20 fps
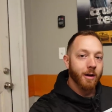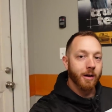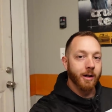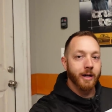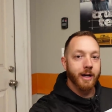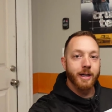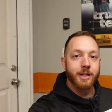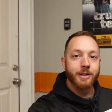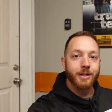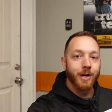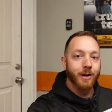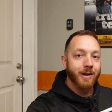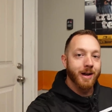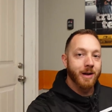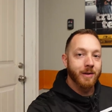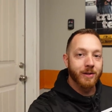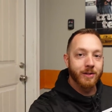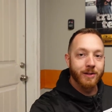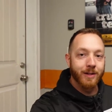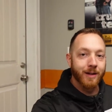All right, guys,
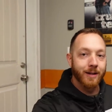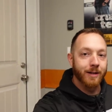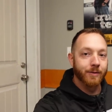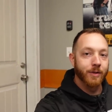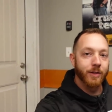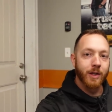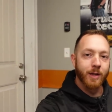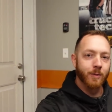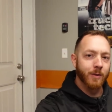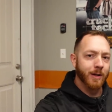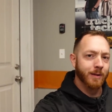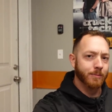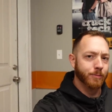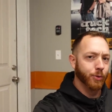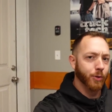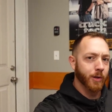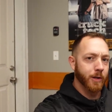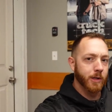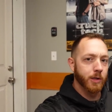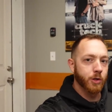teardown is done. Everything went
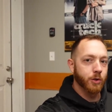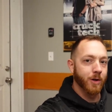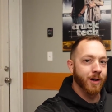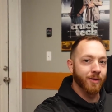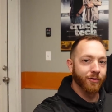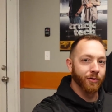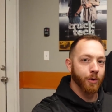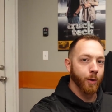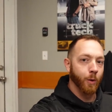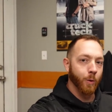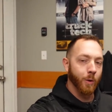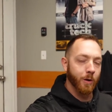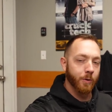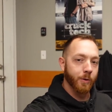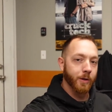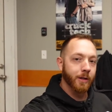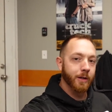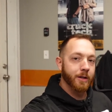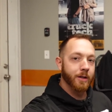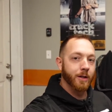pretty straightforward.
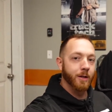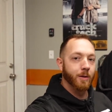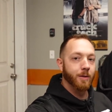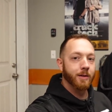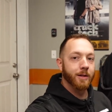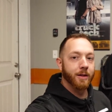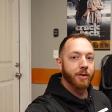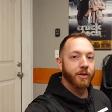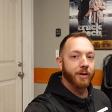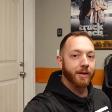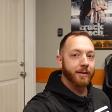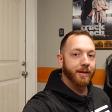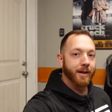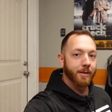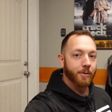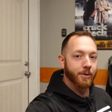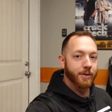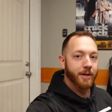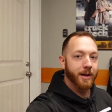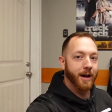Really, the only thing
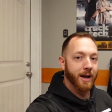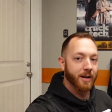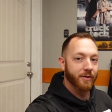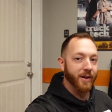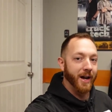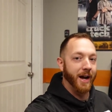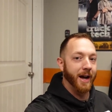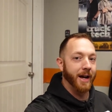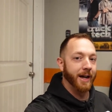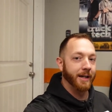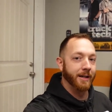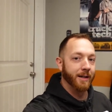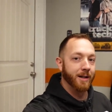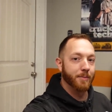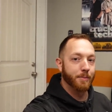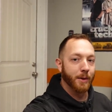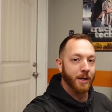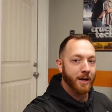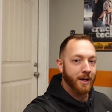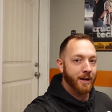that was kind of a hang
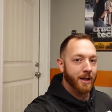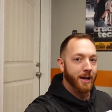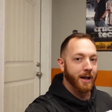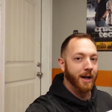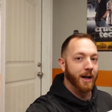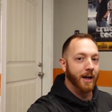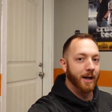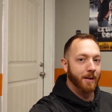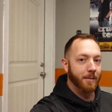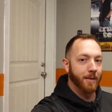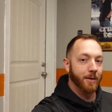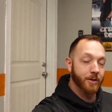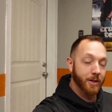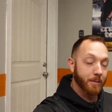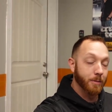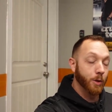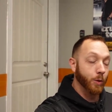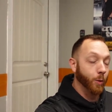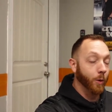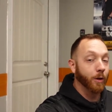up, um, I was
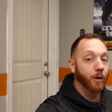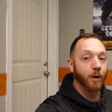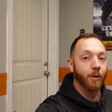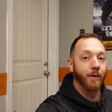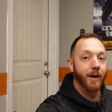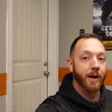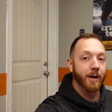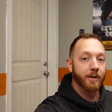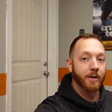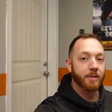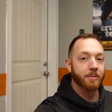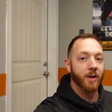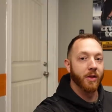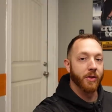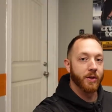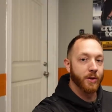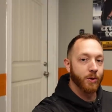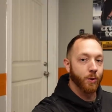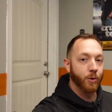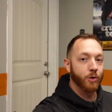able to work around it, but
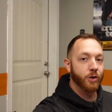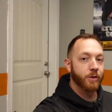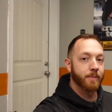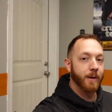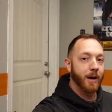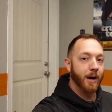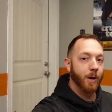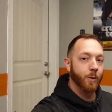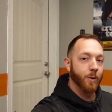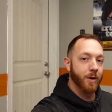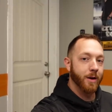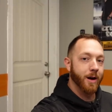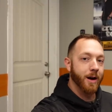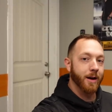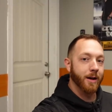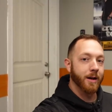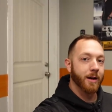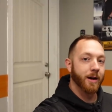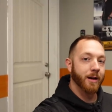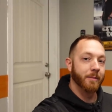the torsion bar would
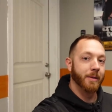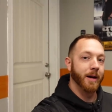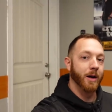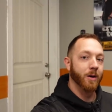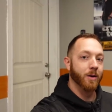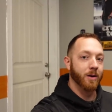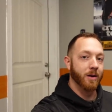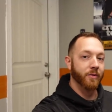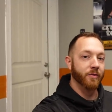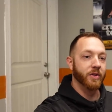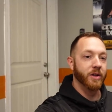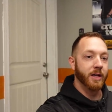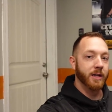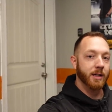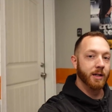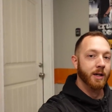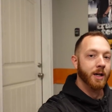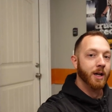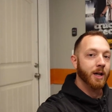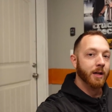not come out of
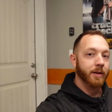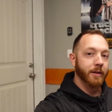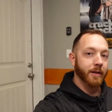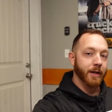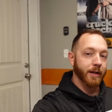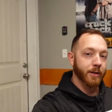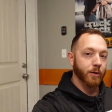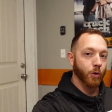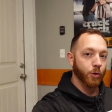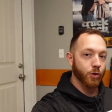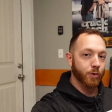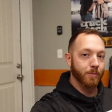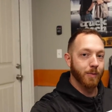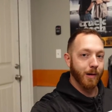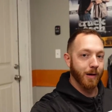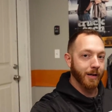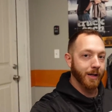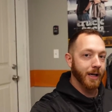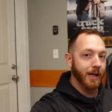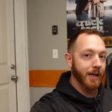the uh, torsion
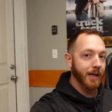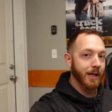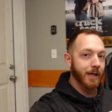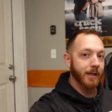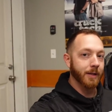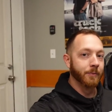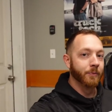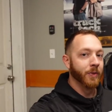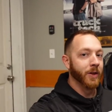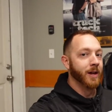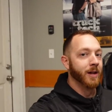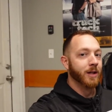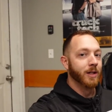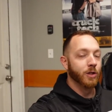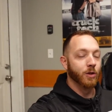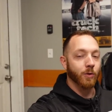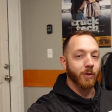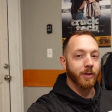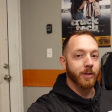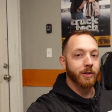bar key.
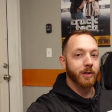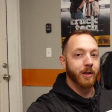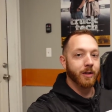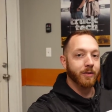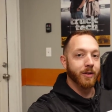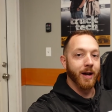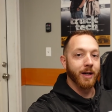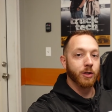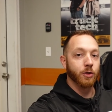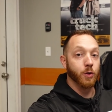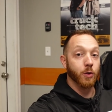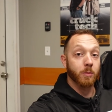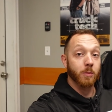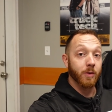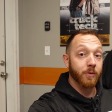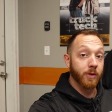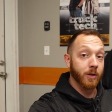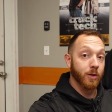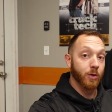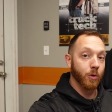So instead of actually
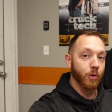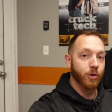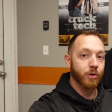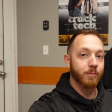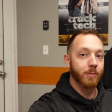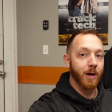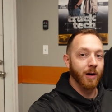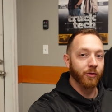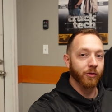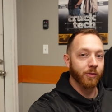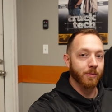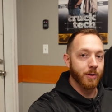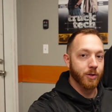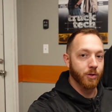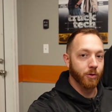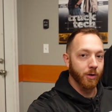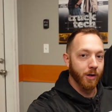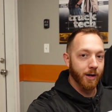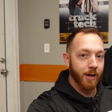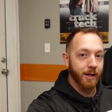removing the torsion bar from the
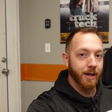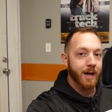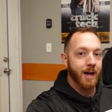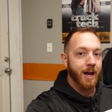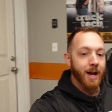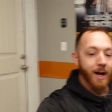truck,